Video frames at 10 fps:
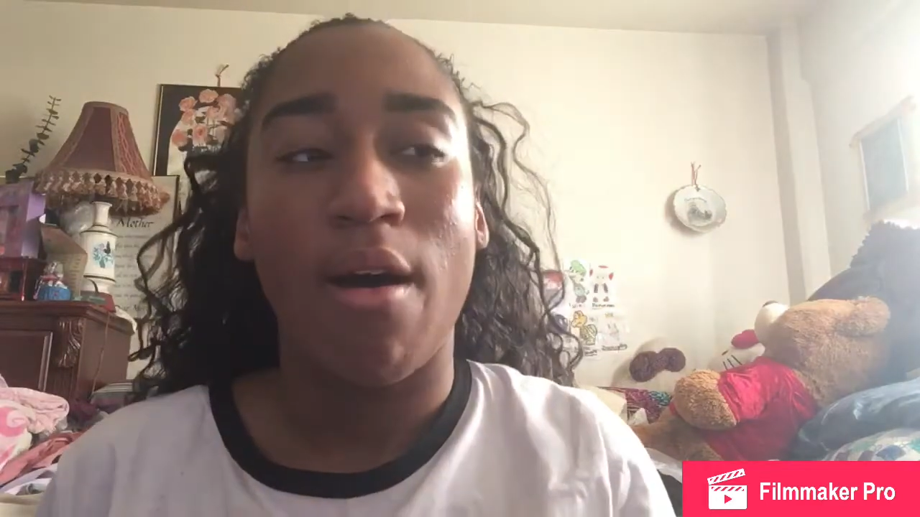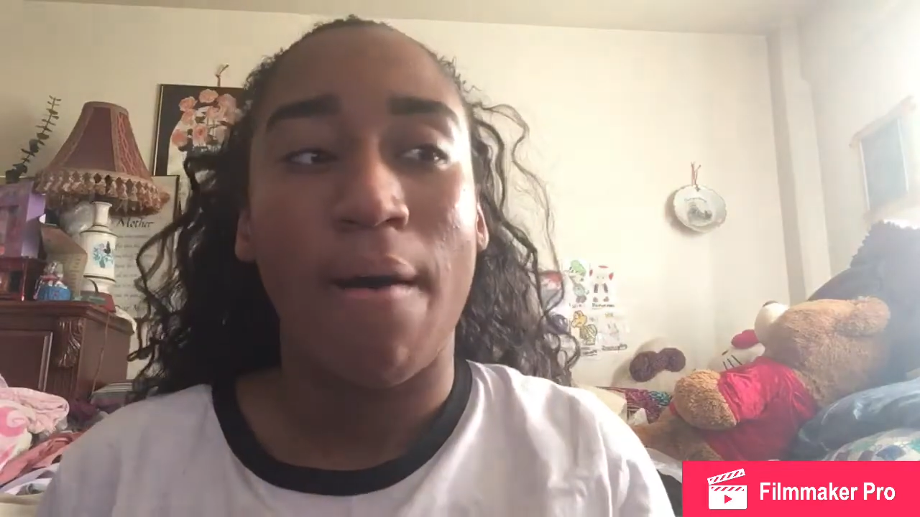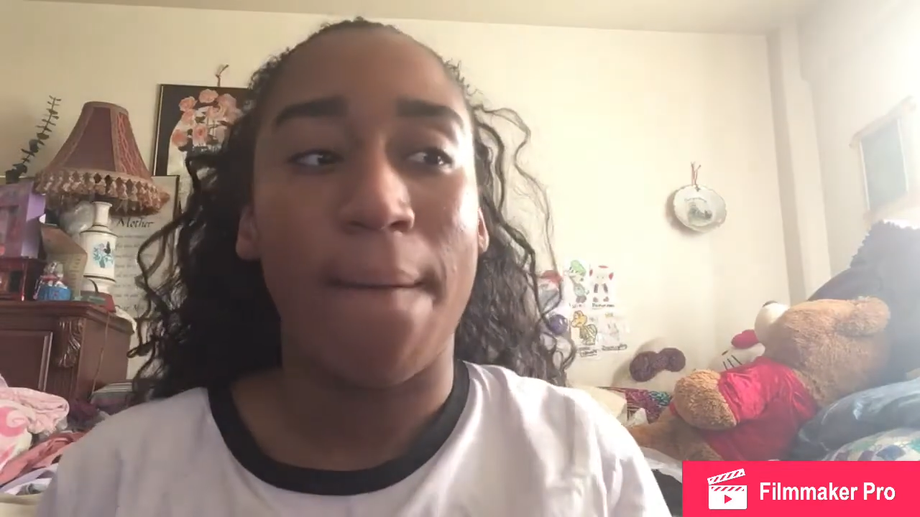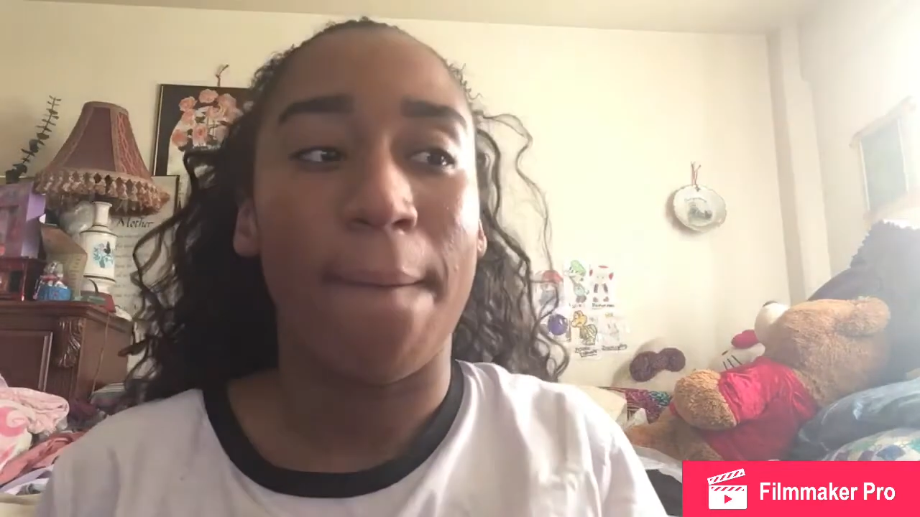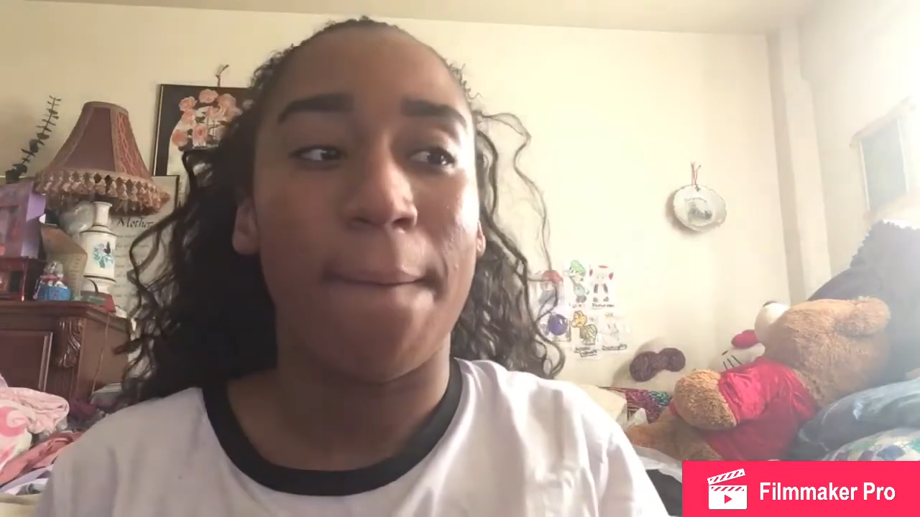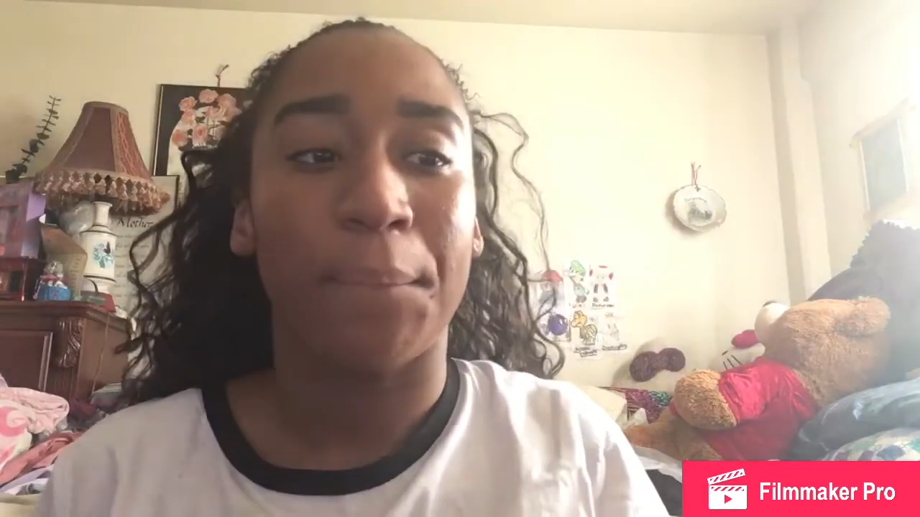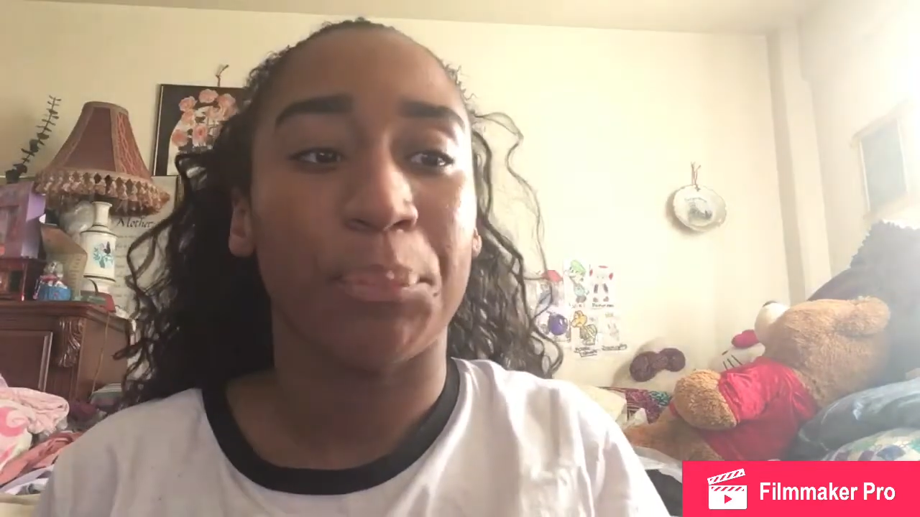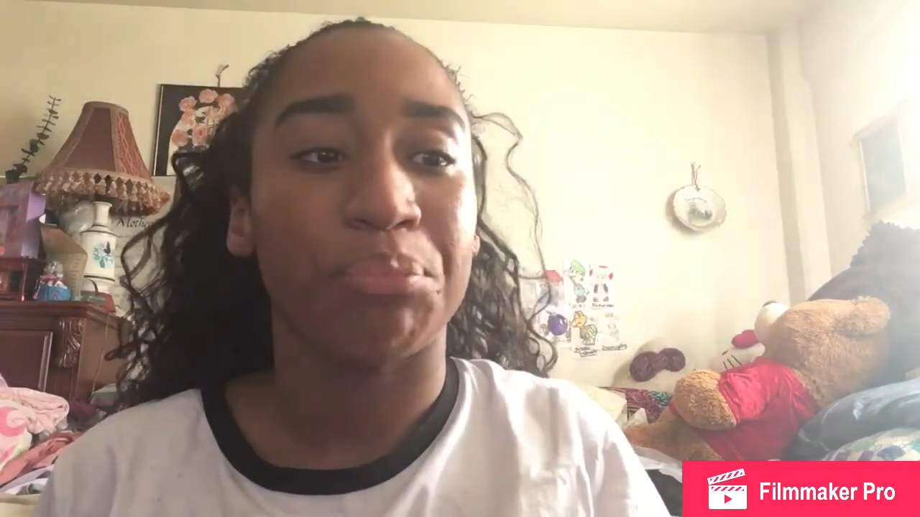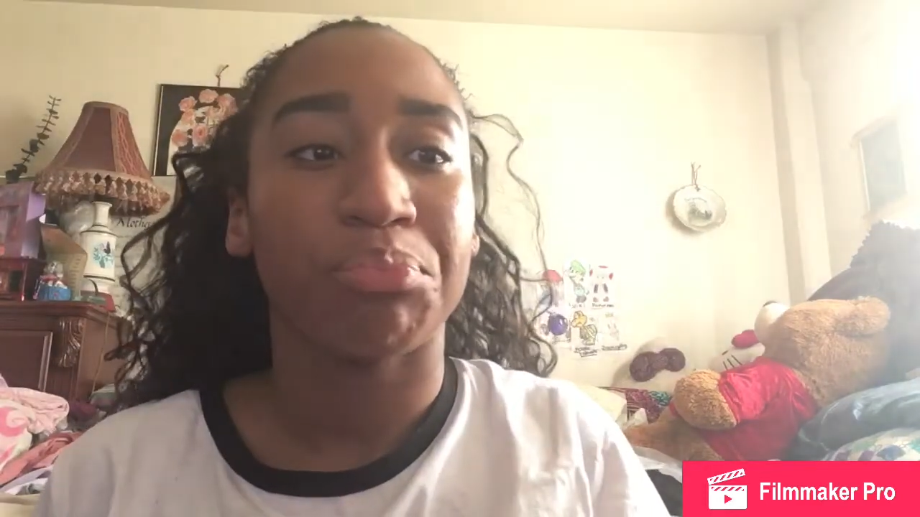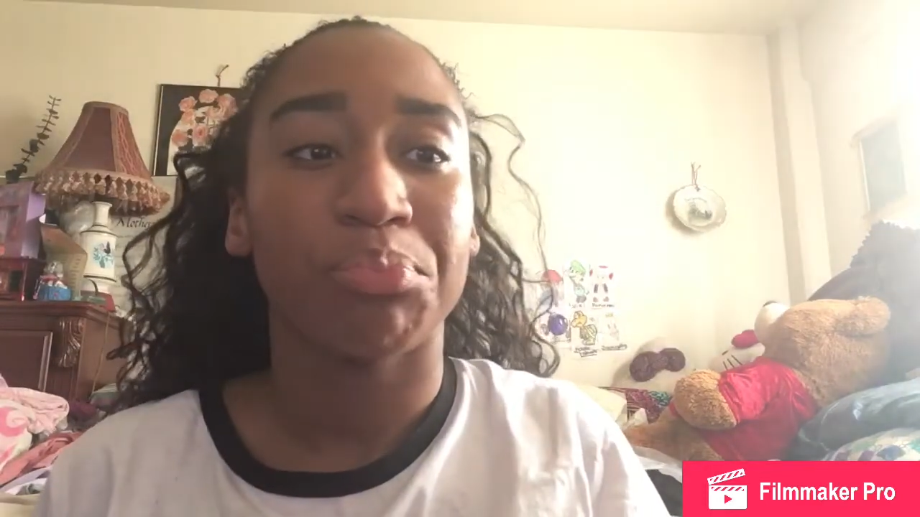
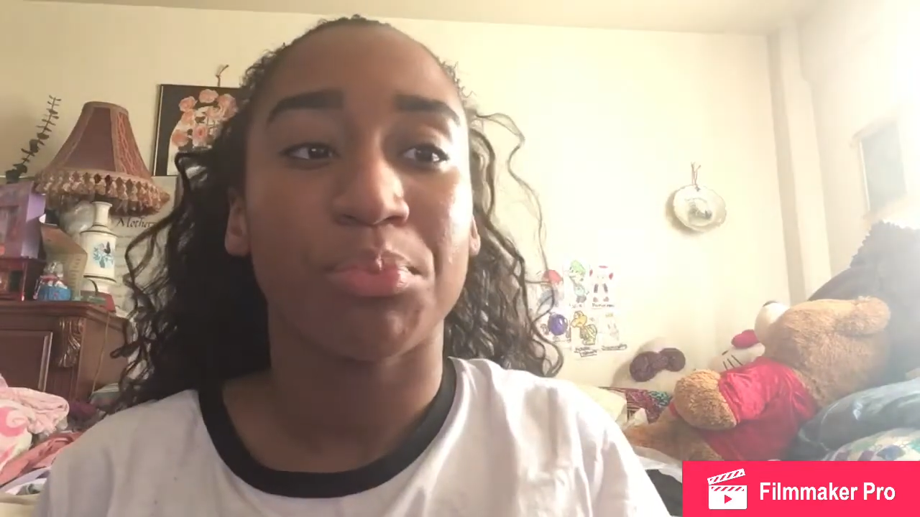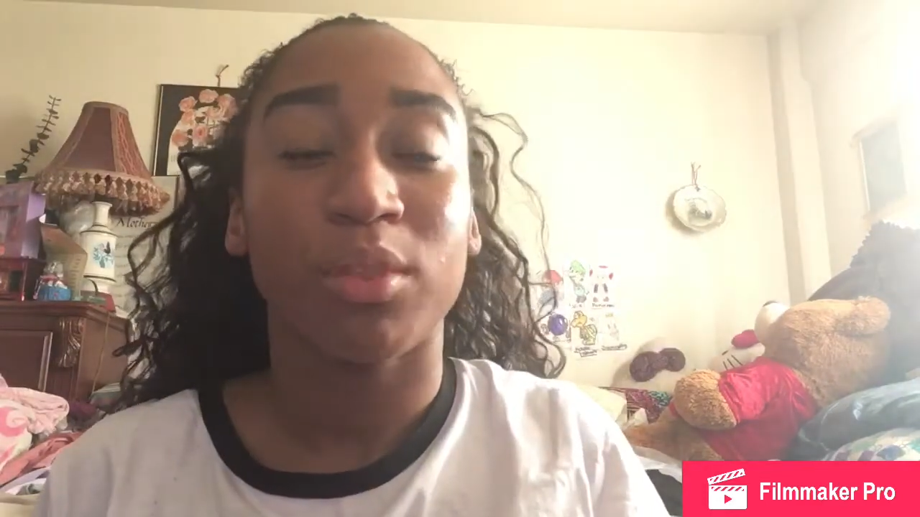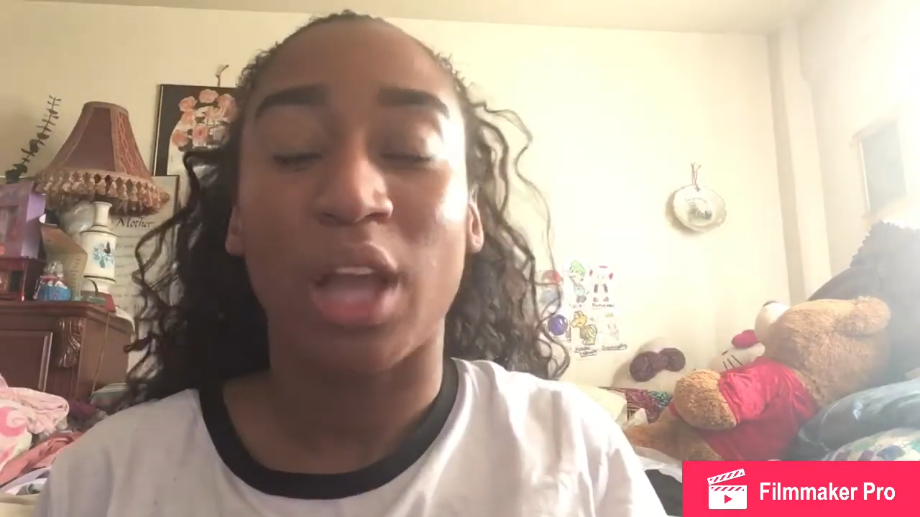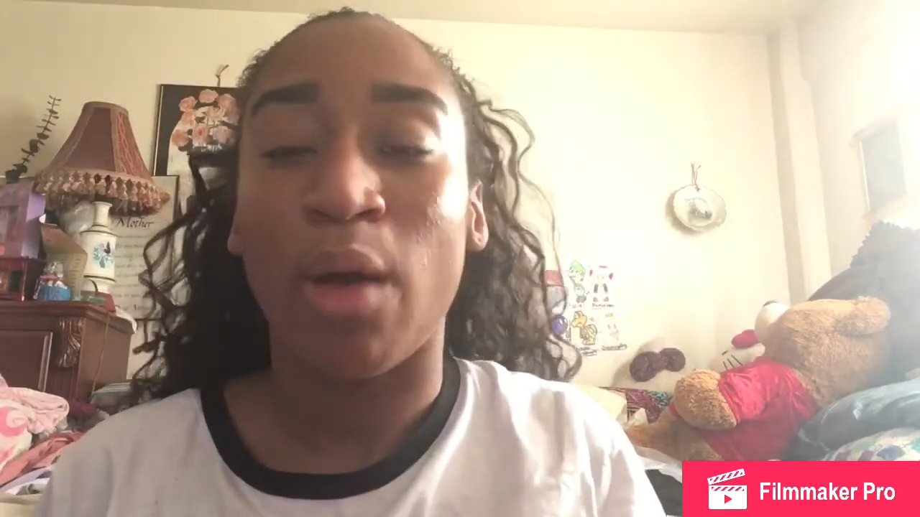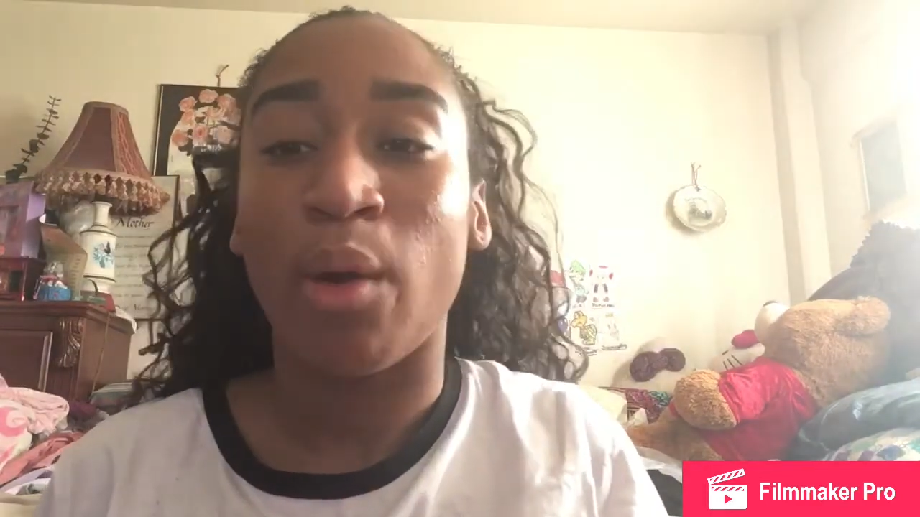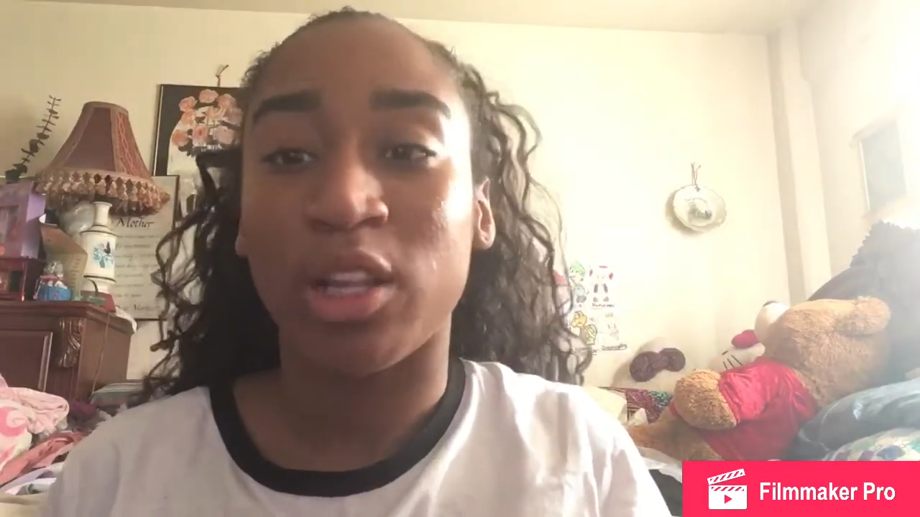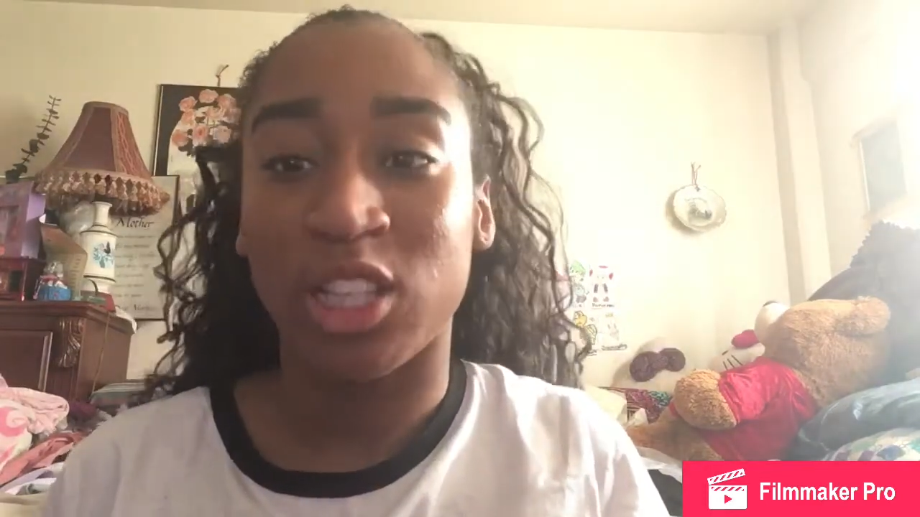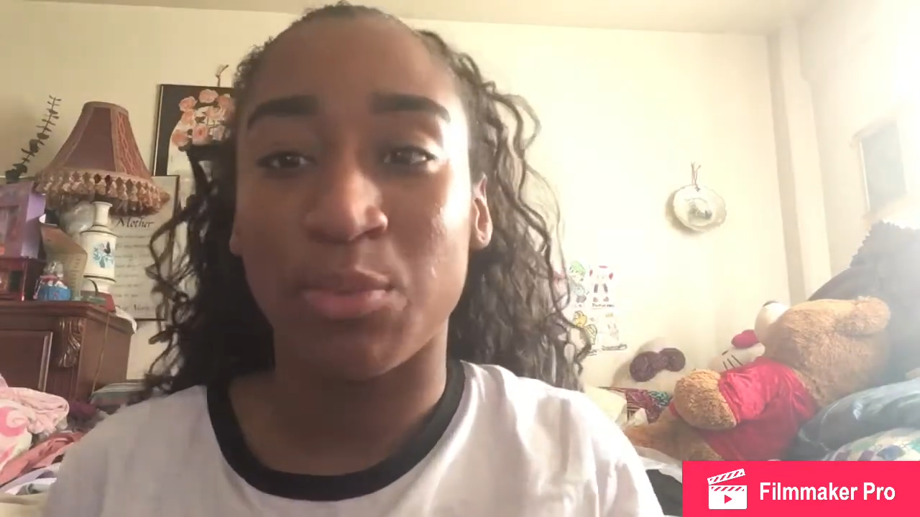um I would have